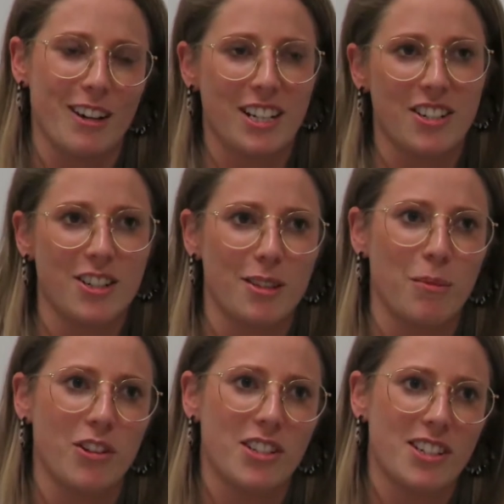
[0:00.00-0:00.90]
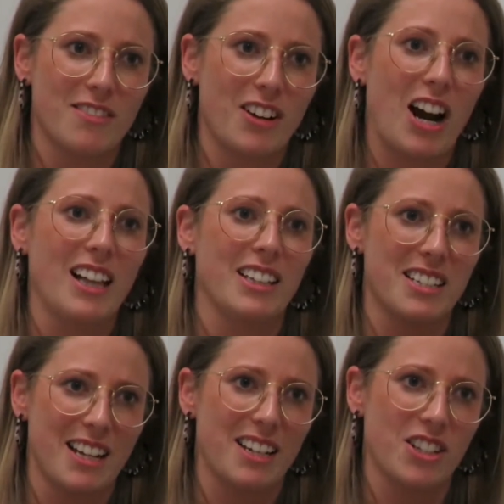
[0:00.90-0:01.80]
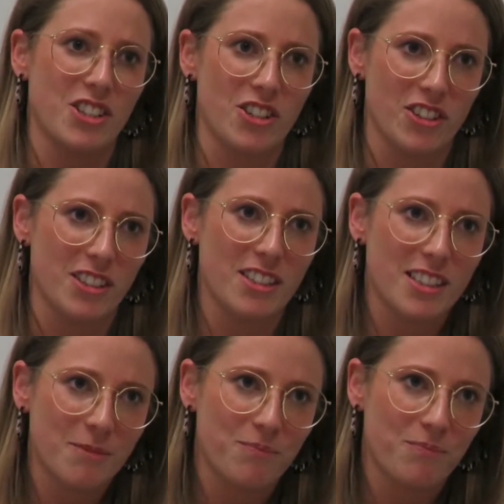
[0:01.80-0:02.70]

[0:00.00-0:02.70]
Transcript: directed to the most highly attaining students.